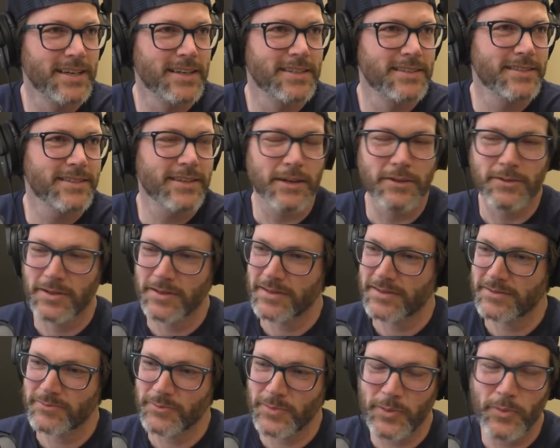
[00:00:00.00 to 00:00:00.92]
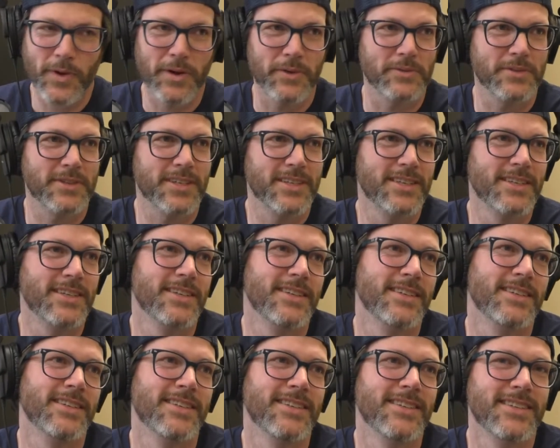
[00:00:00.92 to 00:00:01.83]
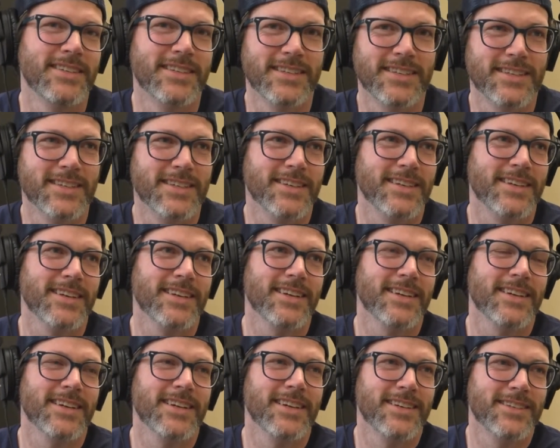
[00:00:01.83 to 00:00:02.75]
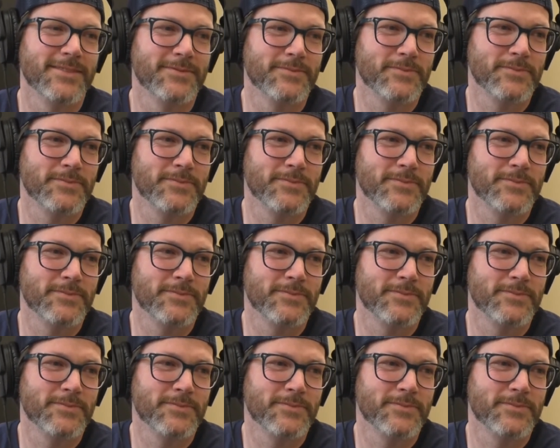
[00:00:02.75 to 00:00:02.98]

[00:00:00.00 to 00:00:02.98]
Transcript: We'll you know, stop. We won't. I'm just and uh, like I said,